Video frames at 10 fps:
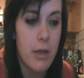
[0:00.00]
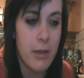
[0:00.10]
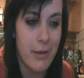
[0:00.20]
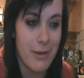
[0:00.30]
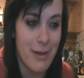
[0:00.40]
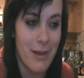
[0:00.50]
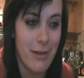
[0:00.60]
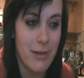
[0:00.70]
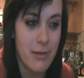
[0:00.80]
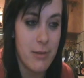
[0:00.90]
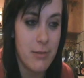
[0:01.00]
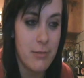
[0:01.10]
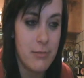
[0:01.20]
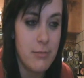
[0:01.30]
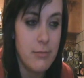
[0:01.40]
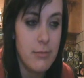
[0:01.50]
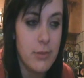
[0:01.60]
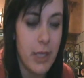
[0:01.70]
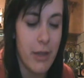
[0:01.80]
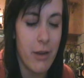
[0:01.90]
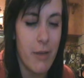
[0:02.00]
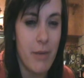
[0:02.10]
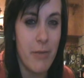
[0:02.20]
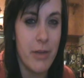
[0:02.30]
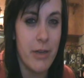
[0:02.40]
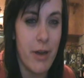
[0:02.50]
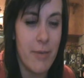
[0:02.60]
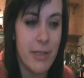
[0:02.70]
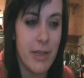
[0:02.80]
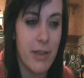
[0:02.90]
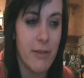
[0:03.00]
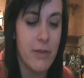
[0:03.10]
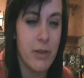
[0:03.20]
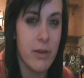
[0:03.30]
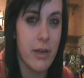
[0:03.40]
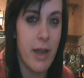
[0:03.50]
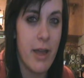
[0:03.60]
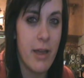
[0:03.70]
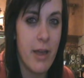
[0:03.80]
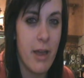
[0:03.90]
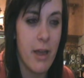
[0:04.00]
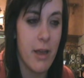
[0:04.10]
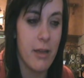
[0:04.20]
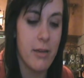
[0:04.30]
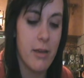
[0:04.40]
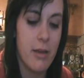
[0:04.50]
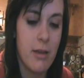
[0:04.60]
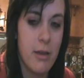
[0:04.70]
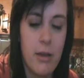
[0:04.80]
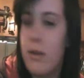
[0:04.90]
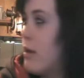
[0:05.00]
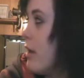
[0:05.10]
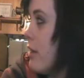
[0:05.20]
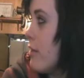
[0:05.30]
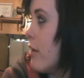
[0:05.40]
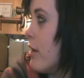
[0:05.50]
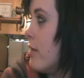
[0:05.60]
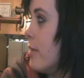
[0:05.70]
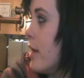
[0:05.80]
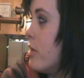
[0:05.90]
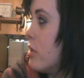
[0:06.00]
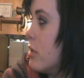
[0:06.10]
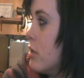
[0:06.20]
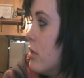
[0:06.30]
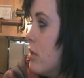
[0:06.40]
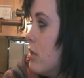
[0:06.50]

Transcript: I did that today. I yelled out my window how much I loved her and, and Heather Honey Badger.